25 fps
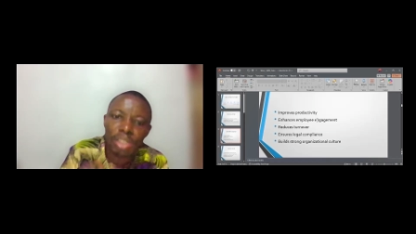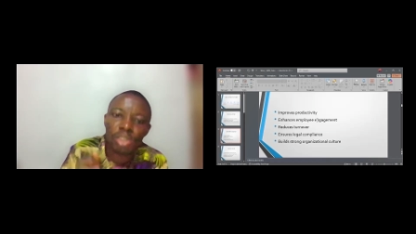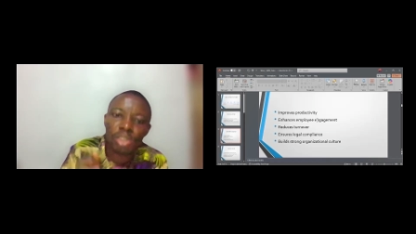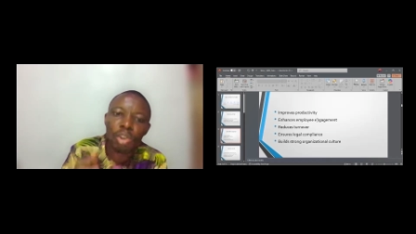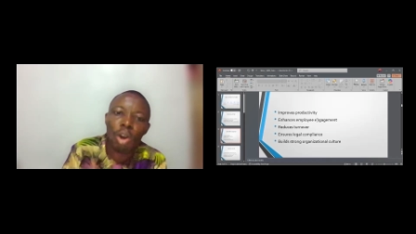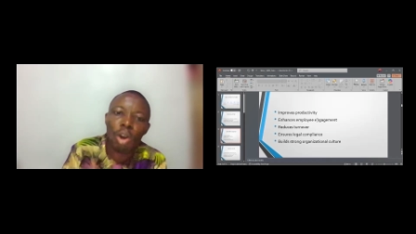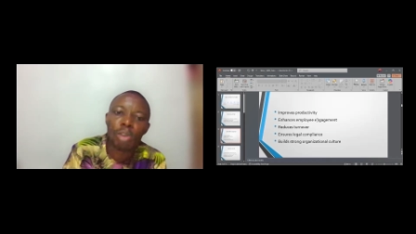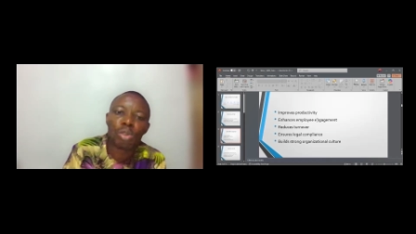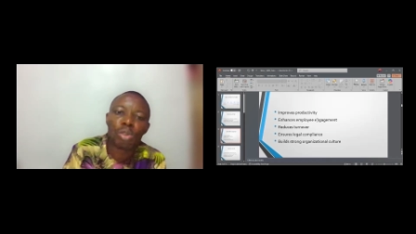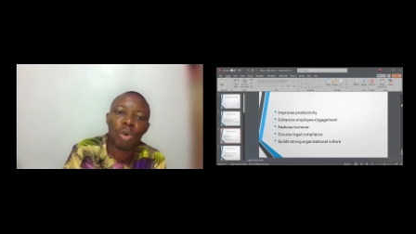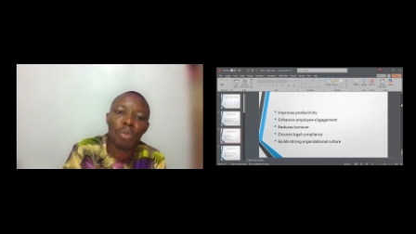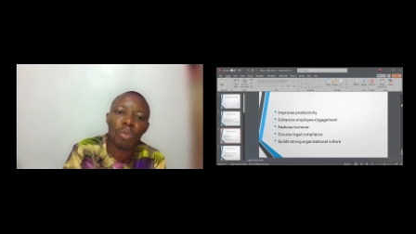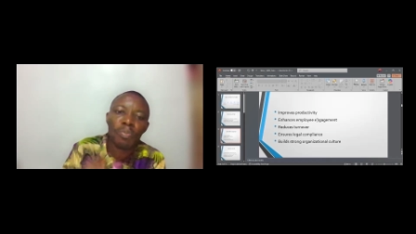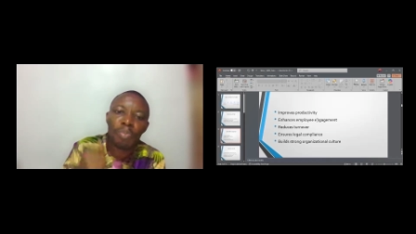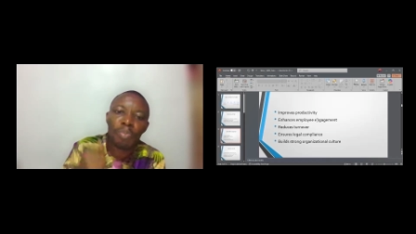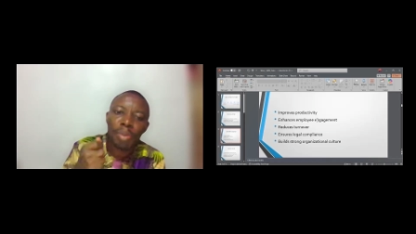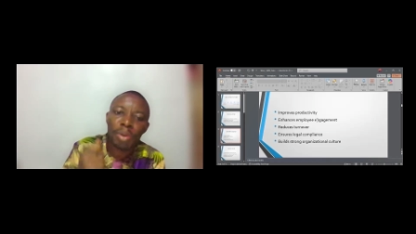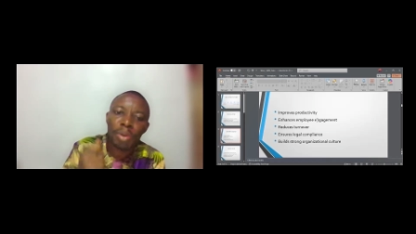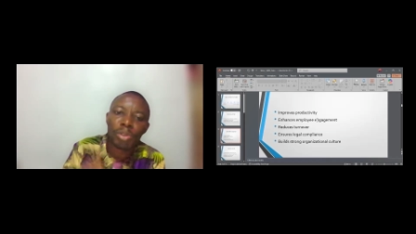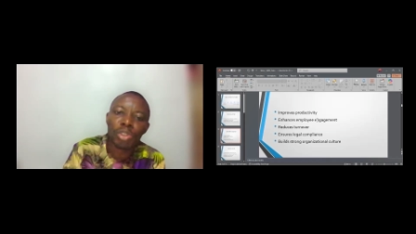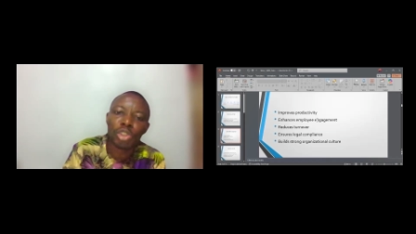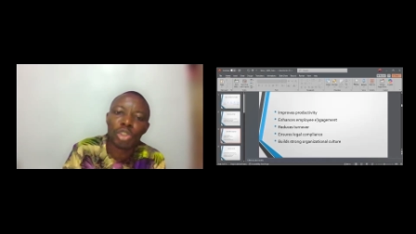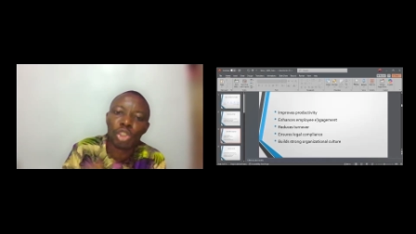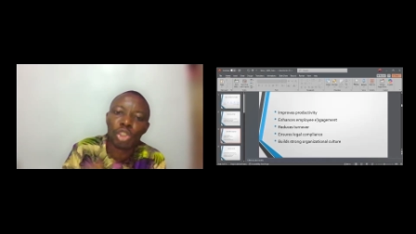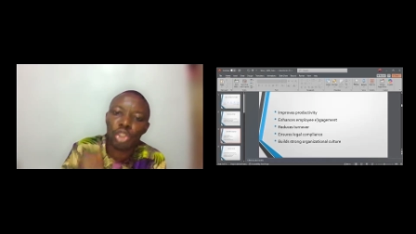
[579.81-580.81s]
it also
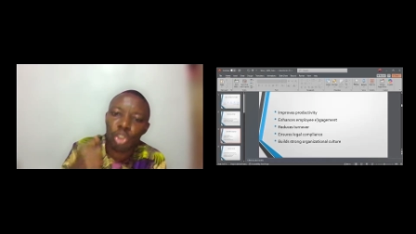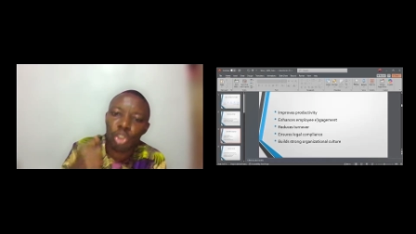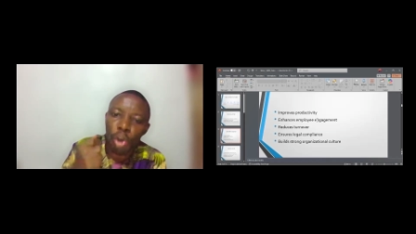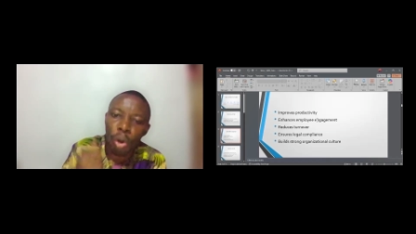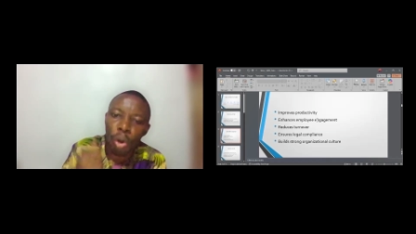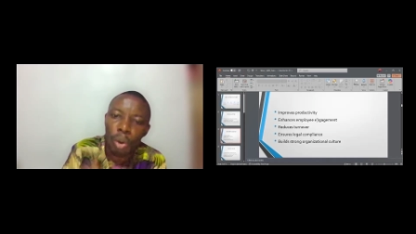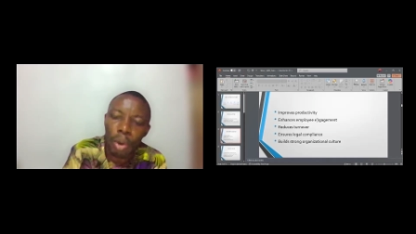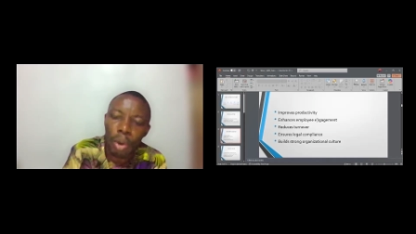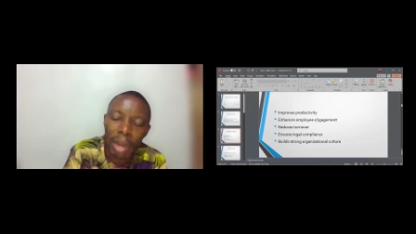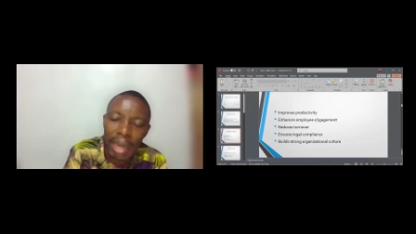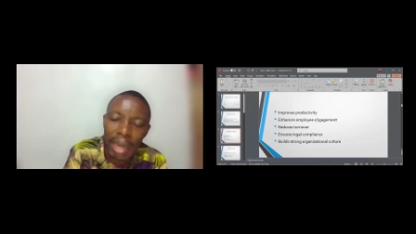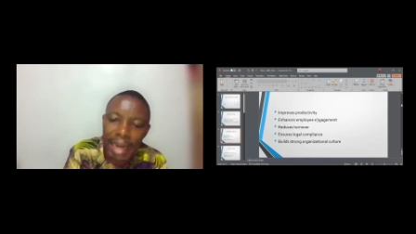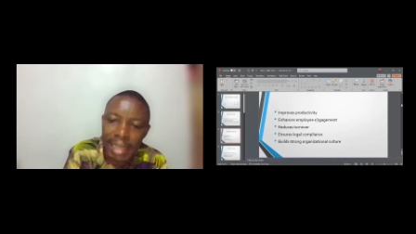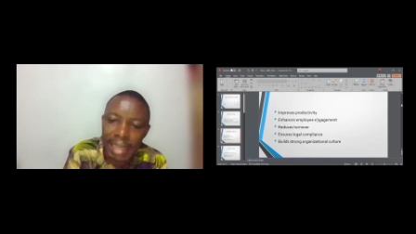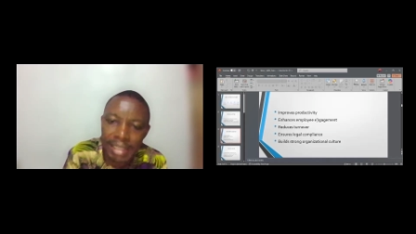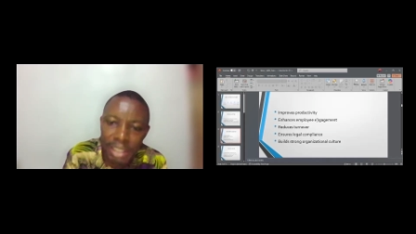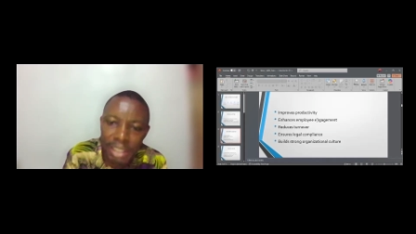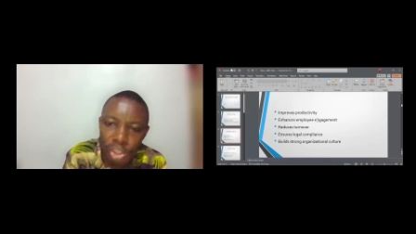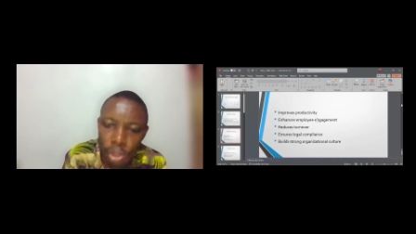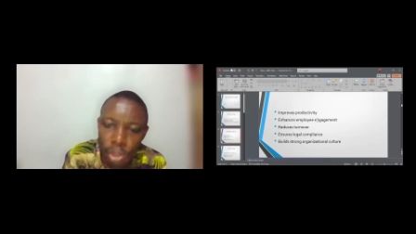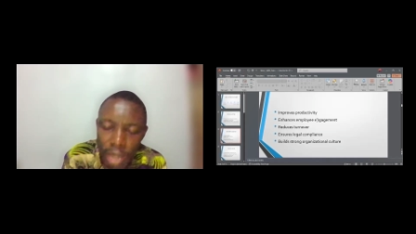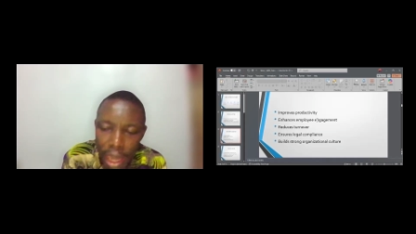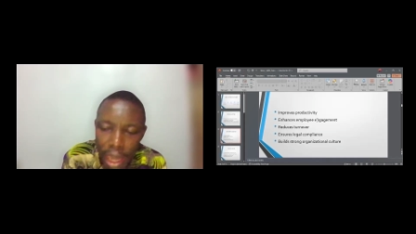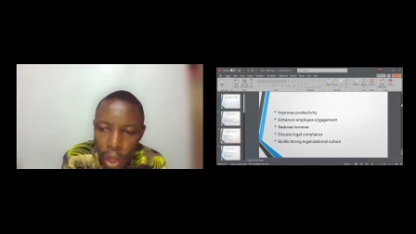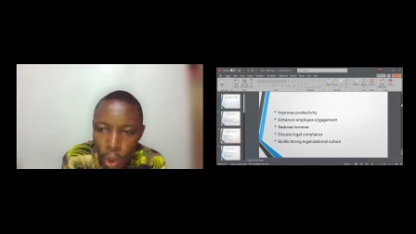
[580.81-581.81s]
builds strong
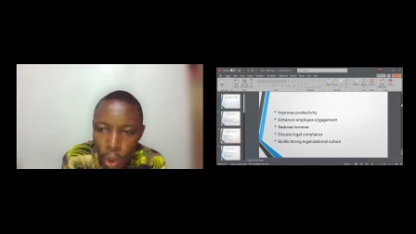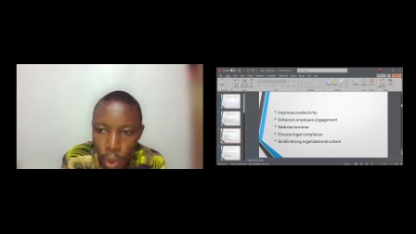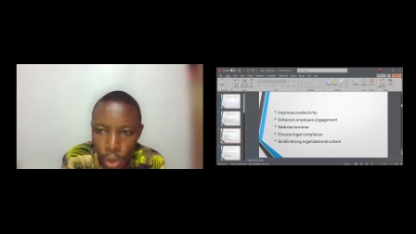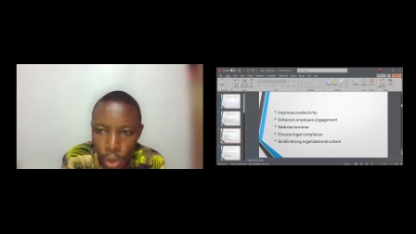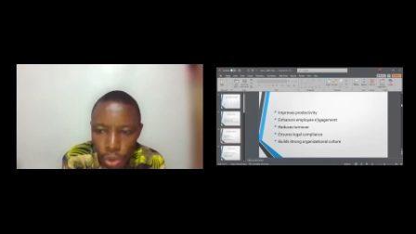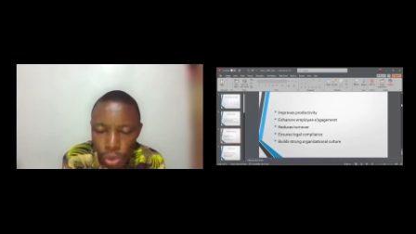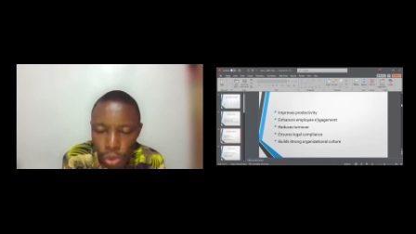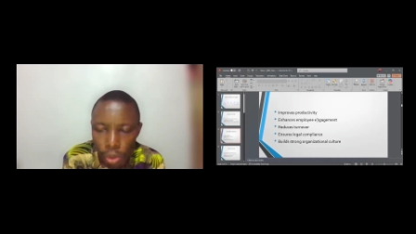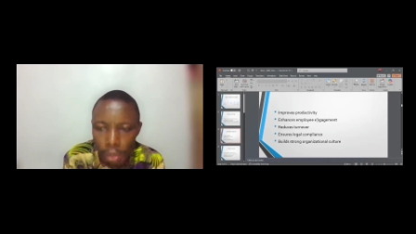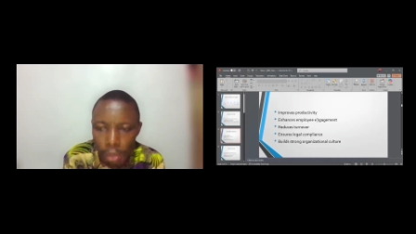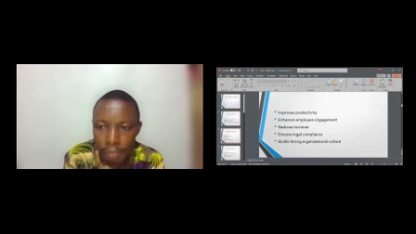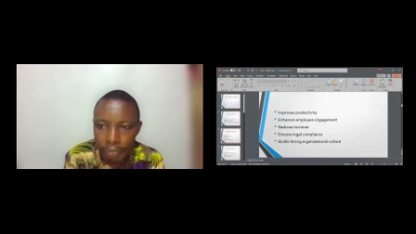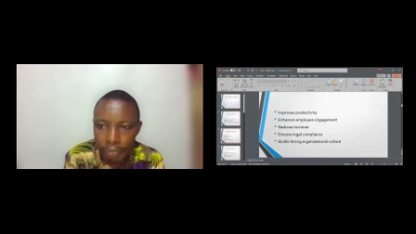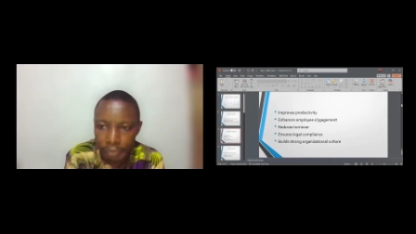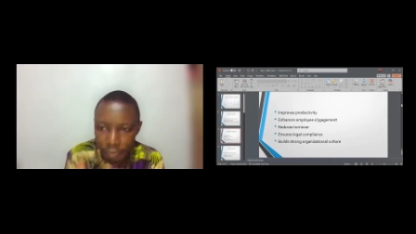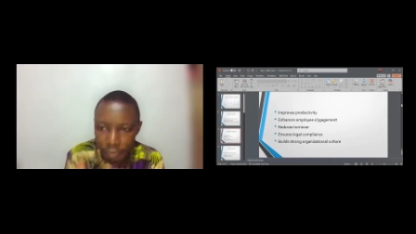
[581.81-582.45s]
organizational culture.